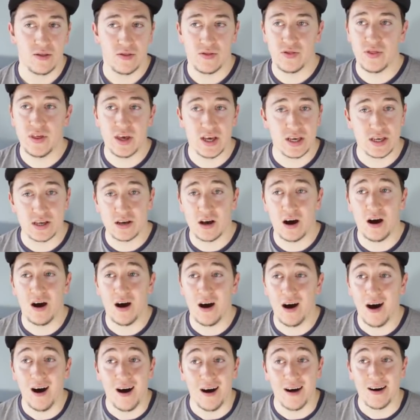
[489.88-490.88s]
This
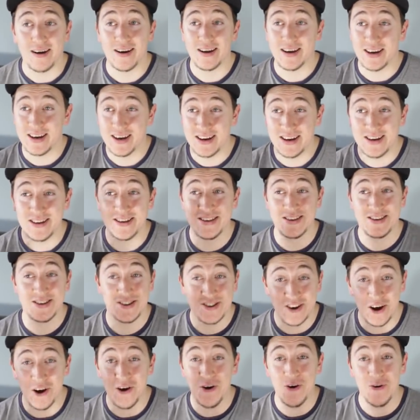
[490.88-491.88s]
card is
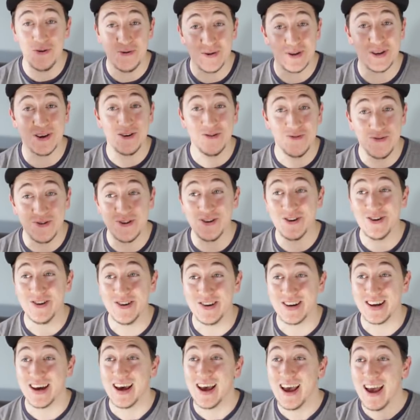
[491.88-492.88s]
so
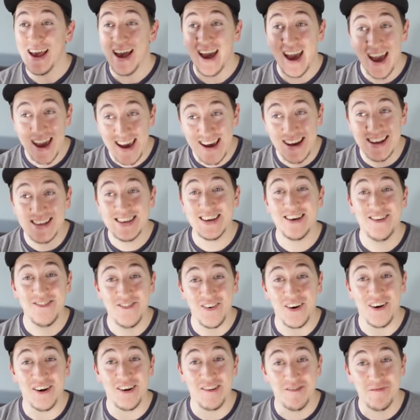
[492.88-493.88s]
good.
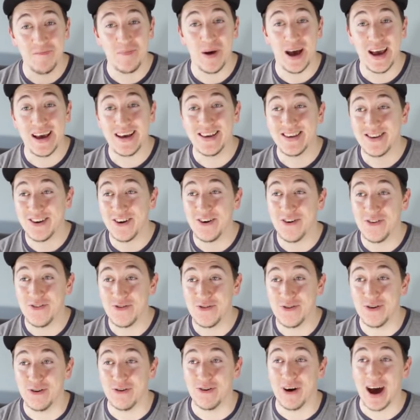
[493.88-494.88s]
85 pace
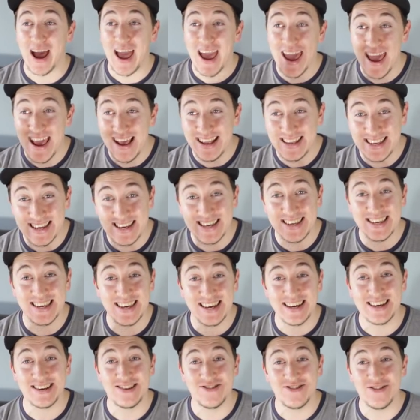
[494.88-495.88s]
overall,
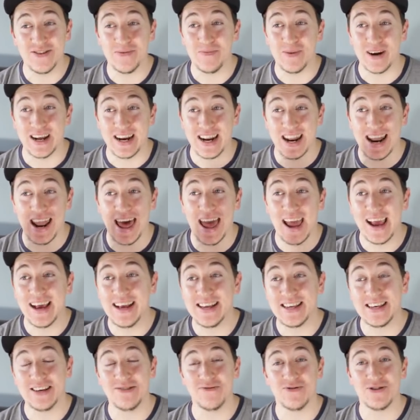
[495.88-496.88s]
86 dribbling and
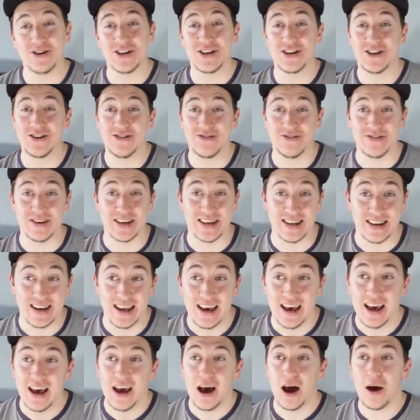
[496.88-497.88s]
81 shooting.
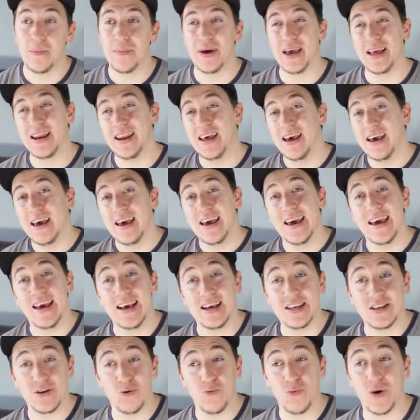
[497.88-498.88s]
I mean,
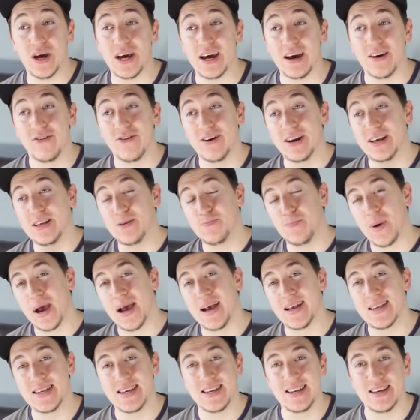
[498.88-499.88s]
he is a winger and his
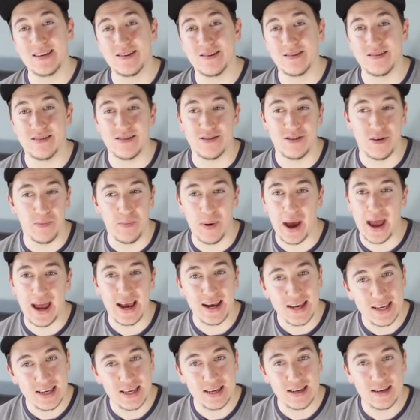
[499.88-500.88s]
passing isn't the
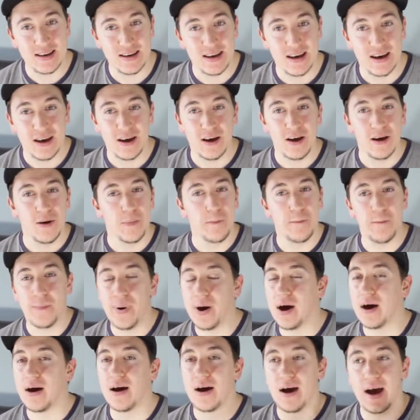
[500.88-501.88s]
best,
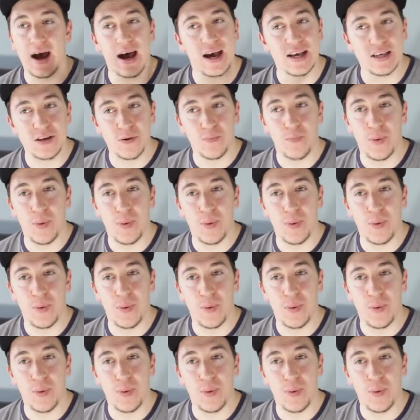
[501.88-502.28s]
but as a